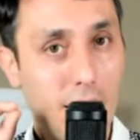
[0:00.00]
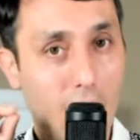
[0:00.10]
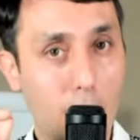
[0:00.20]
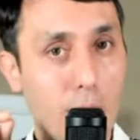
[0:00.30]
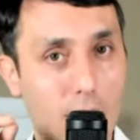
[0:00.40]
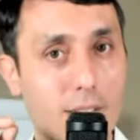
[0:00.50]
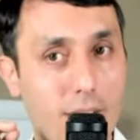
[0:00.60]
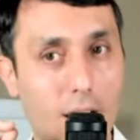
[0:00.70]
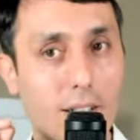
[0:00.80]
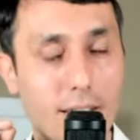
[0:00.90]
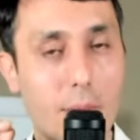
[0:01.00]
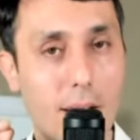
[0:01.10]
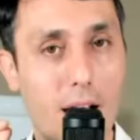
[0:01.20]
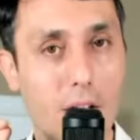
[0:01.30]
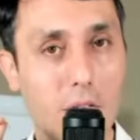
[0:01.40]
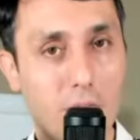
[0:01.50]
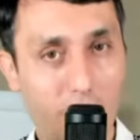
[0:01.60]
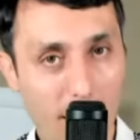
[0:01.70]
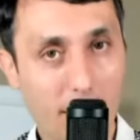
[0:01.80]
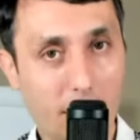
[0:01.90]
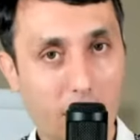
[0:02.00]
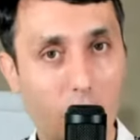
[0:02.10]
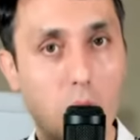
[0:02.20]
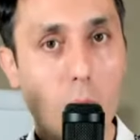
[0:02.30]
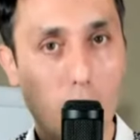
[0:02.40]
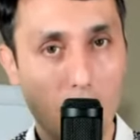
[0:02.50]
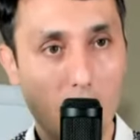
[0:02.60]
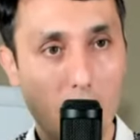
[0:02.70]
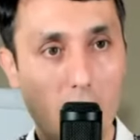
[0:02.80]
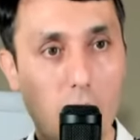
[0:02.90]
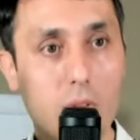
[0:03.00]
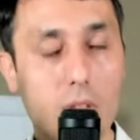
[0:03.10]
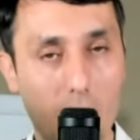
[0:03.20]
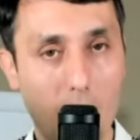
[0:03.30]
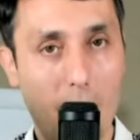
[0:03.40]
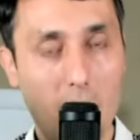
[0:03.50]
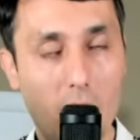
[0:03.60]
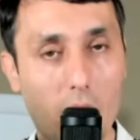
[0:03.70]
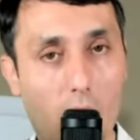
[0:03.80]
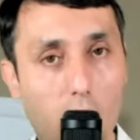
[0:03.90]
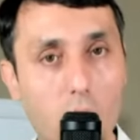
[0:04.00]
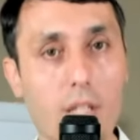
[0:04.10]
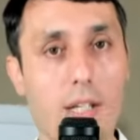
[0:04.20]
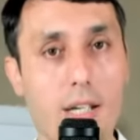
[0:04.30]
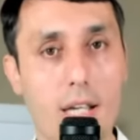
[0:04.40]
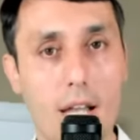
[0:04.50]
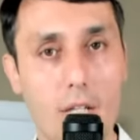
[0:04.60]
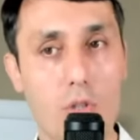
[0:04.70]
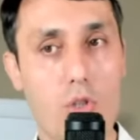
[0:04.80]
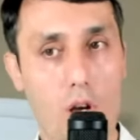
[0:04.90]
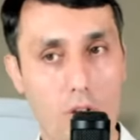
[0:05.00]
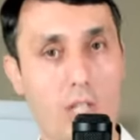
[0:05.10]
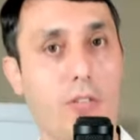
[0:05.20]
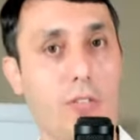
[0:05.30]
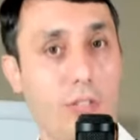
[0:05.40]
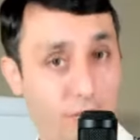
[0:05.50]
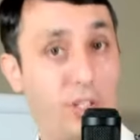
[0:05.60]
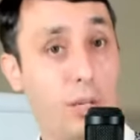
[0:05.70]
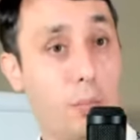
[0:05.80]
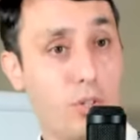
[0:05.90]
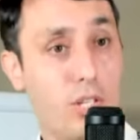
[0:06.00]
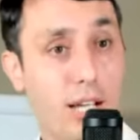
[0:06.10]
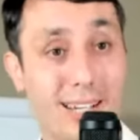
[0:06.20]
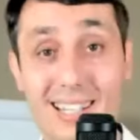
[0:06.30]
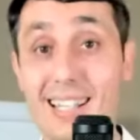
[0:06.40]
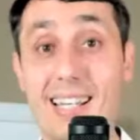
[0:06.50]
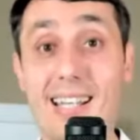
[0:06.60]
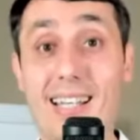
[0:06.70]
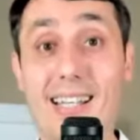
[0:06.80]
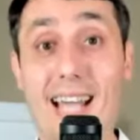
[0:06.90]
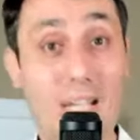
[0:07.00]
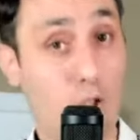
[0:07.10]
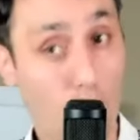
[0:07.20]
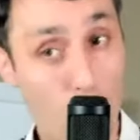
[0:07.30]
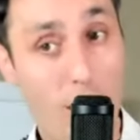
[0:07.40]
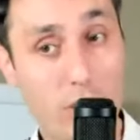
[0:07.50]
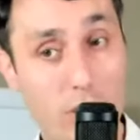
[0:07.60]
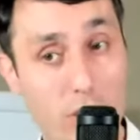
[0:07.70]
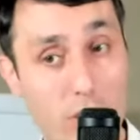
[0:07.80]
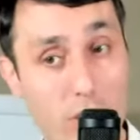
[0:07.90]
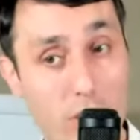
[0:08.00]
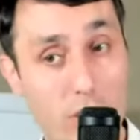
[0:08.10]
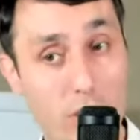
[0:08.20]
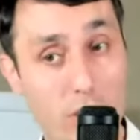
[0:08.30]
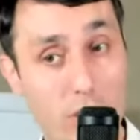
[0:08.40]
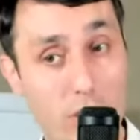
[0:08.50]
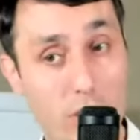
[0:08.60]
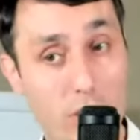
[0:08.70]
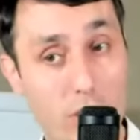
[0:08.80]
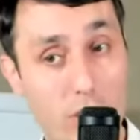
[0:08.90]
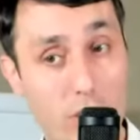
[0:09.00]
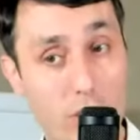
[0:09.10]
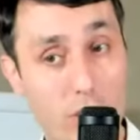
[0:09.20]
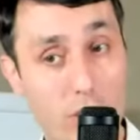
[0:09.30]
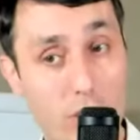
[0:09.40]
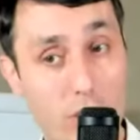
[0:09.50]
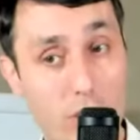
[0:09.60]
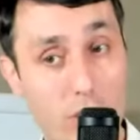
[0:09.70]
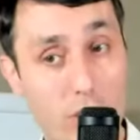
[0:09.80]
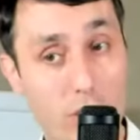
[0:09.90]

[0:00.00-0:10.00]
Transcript: I'm not talking about finding a load, booking a load, dispatching a load, and you charging 15%. That's too much. Remember we talked about offer?